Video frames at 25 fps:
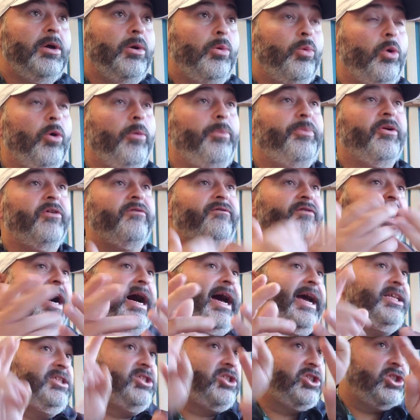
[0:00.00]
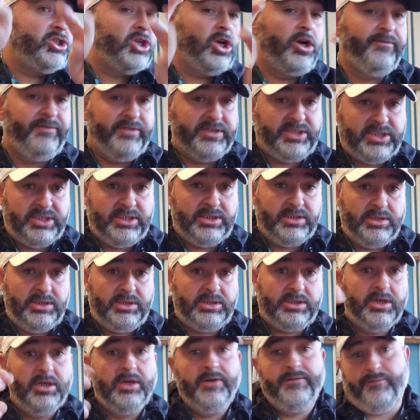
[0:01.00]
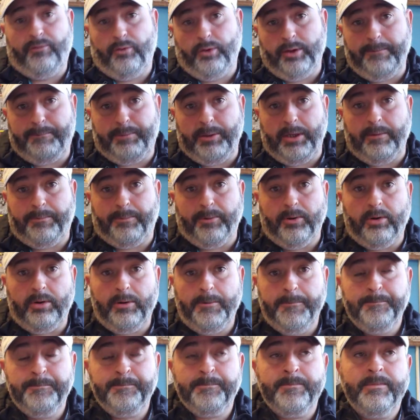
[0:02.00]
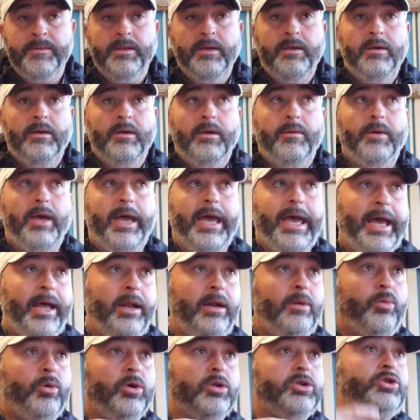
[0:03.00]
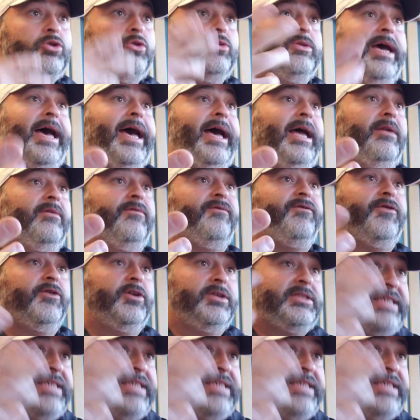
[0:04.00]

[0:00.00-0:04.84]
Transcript: We'll provide services for the people, and we'll do that for a